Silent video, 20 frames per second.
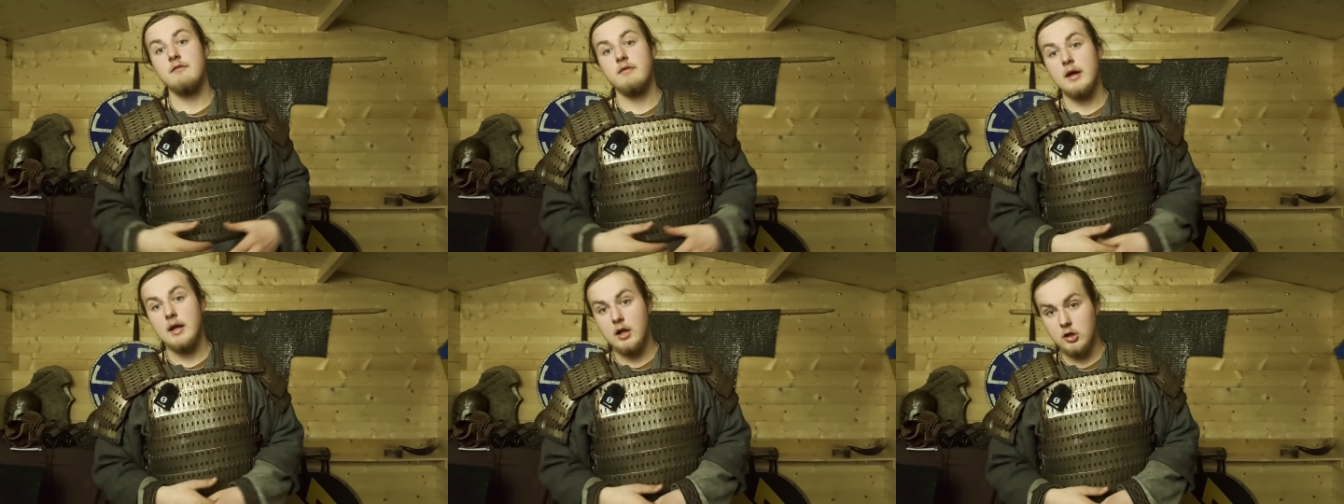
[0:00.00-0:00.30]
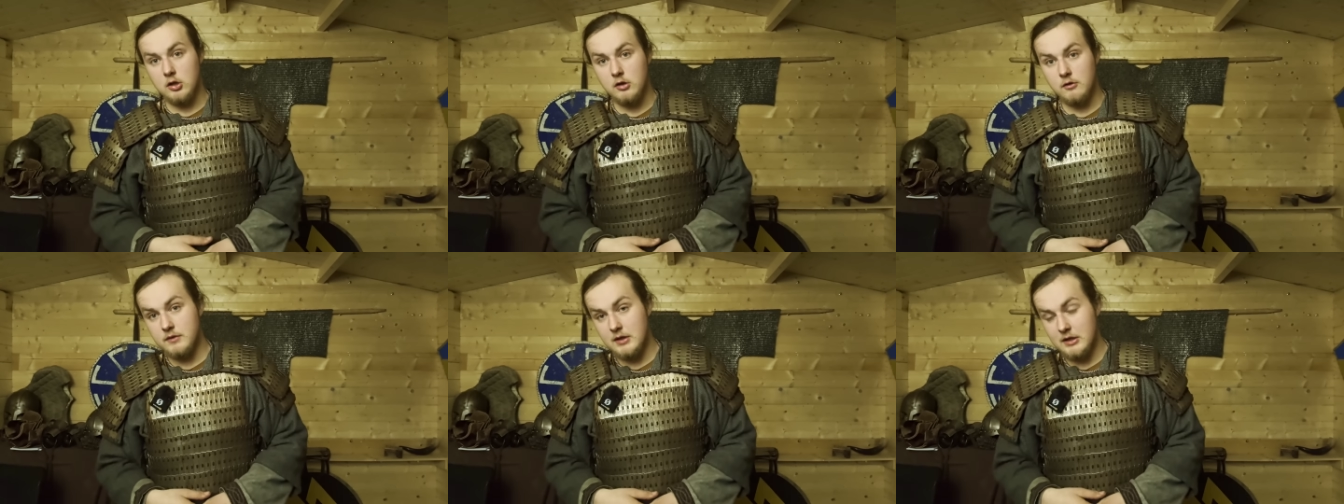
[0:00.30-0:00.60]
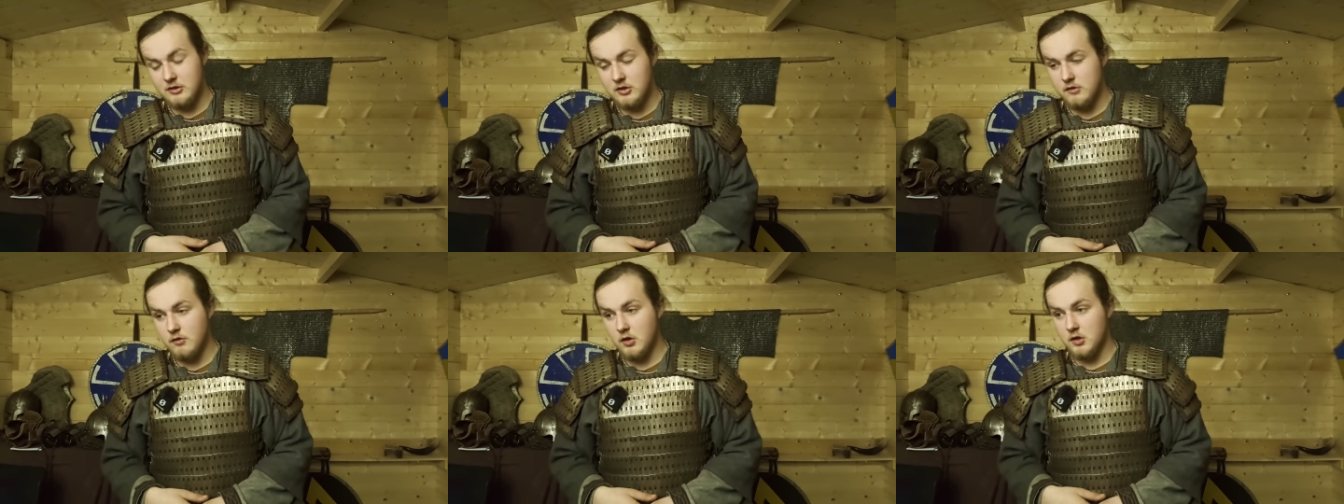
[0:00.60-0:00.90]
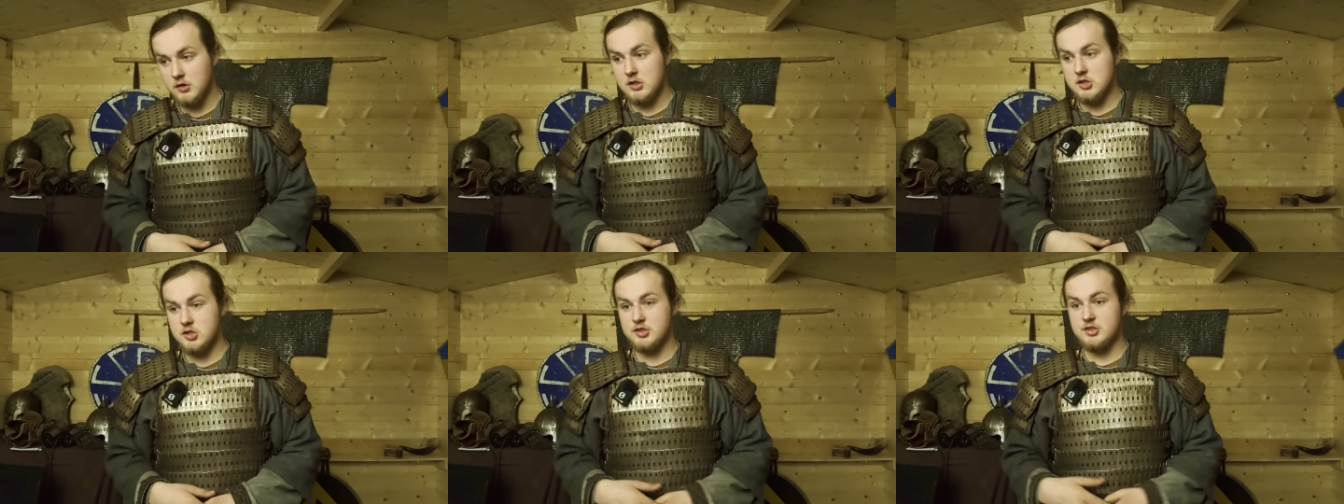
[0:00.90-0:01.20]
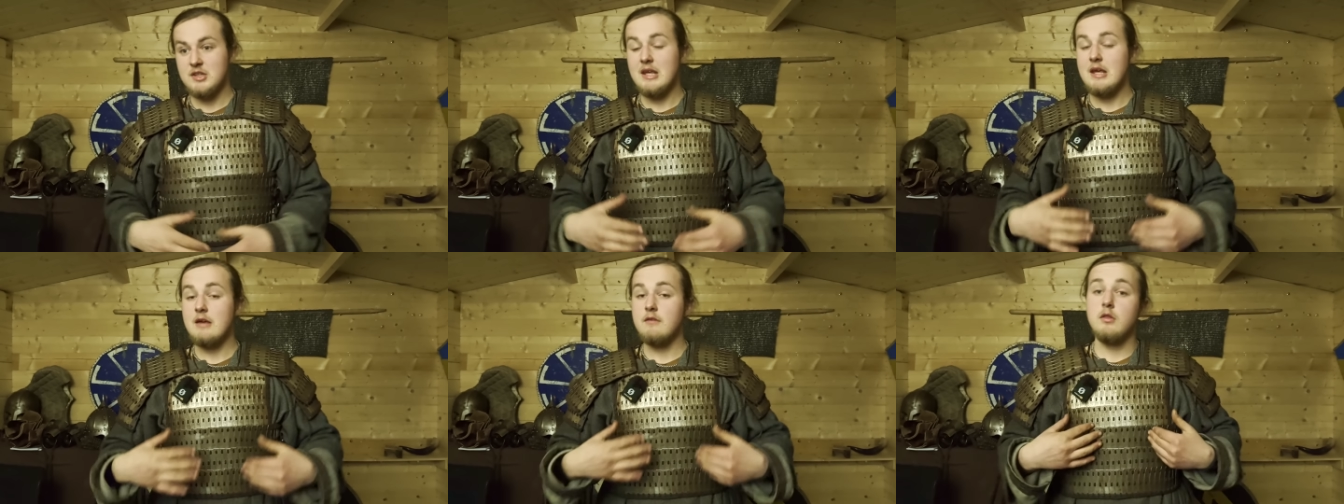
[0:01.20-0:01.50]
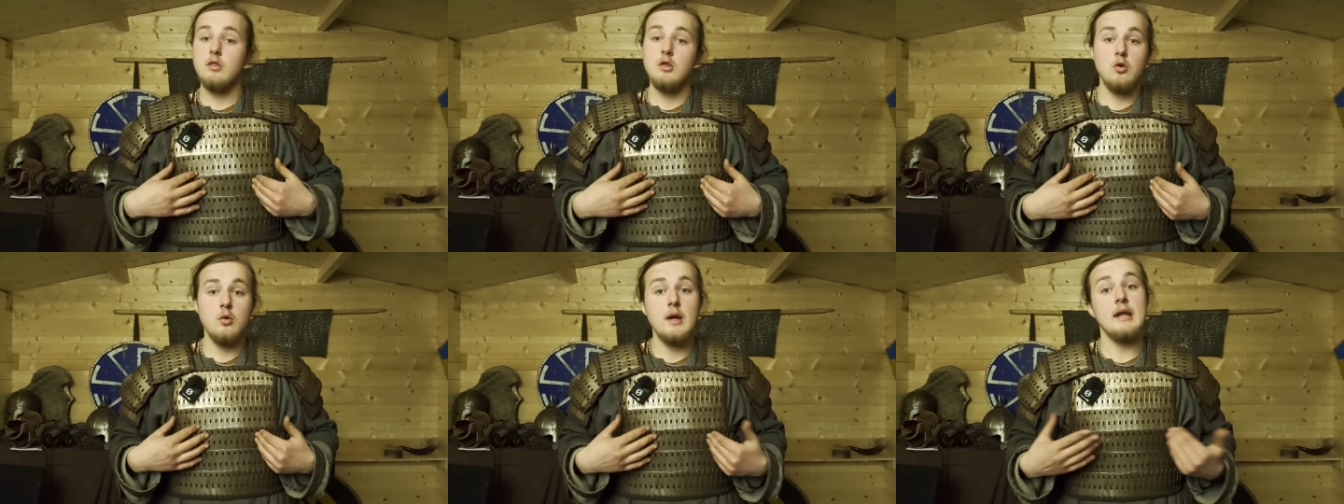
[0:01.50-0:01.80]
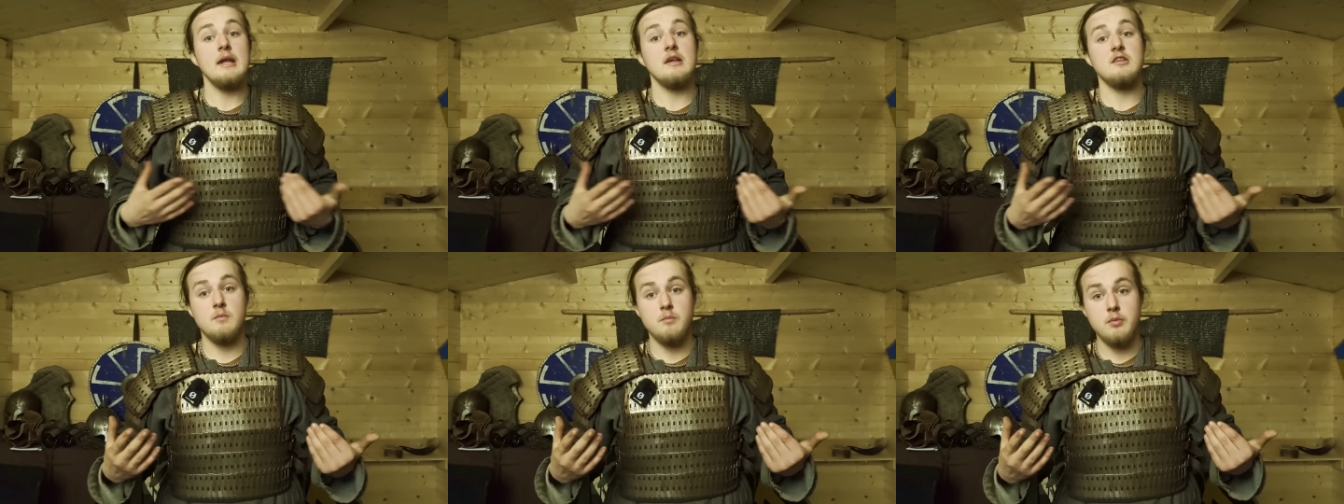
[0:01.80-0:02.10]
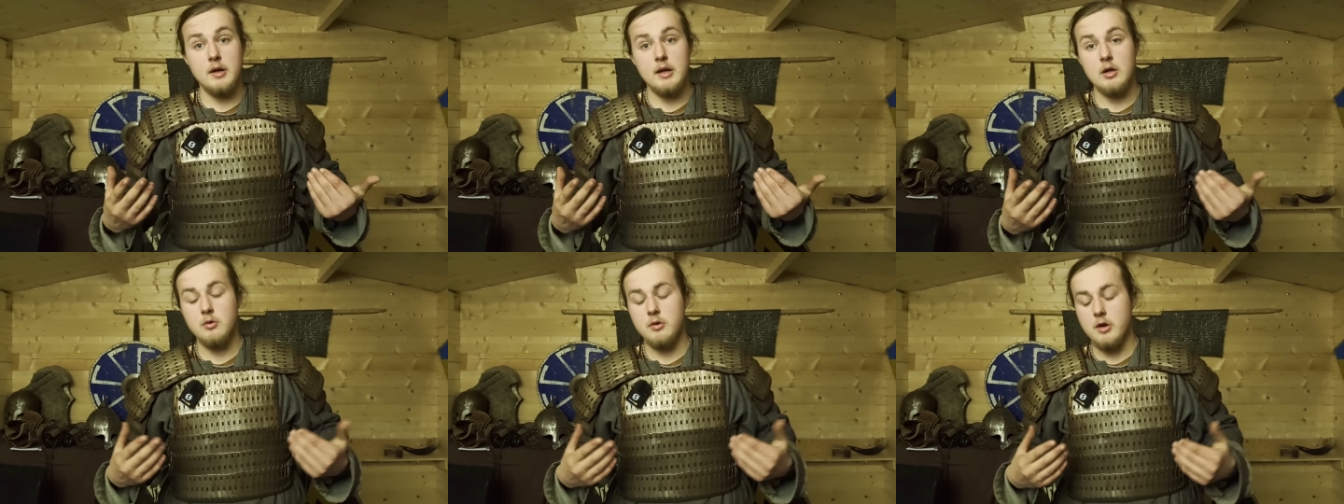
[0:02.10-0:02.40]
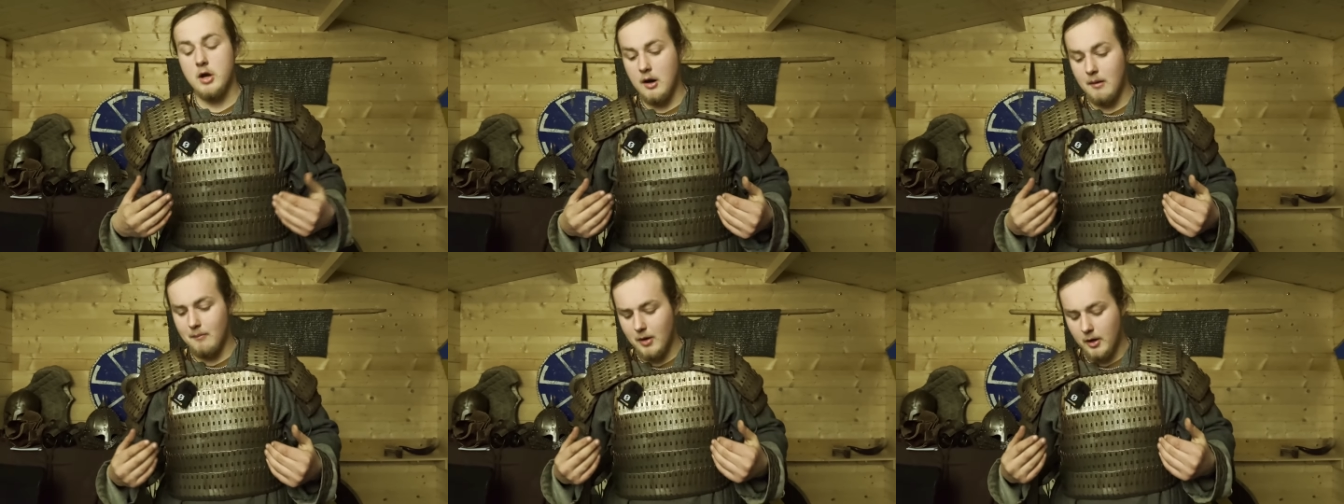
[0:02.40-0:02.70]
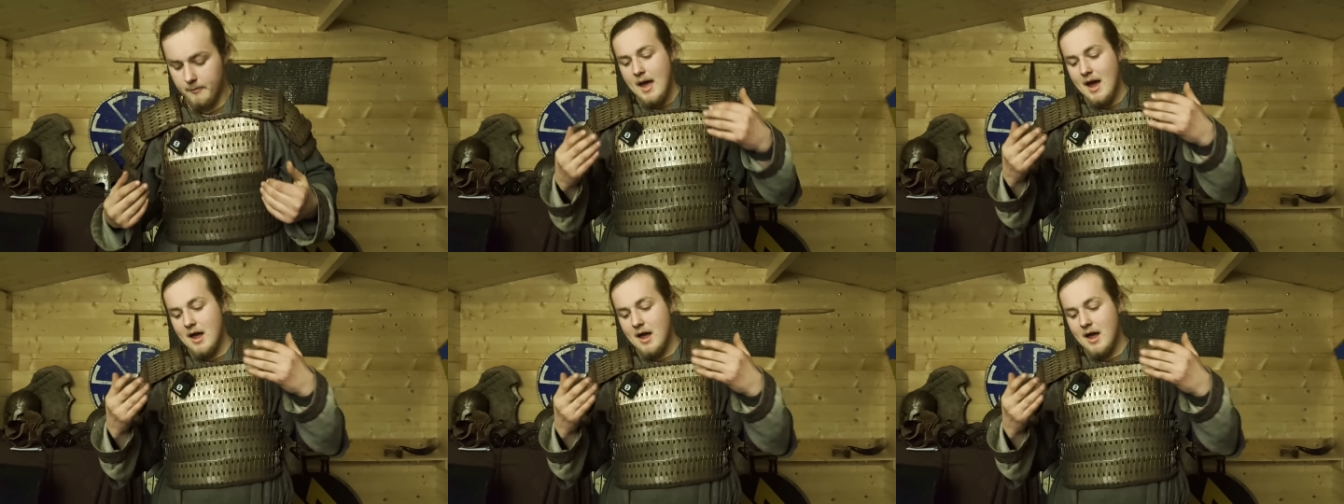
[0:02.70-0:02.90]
a lot of disadvantages, even though it is a pretty good armor.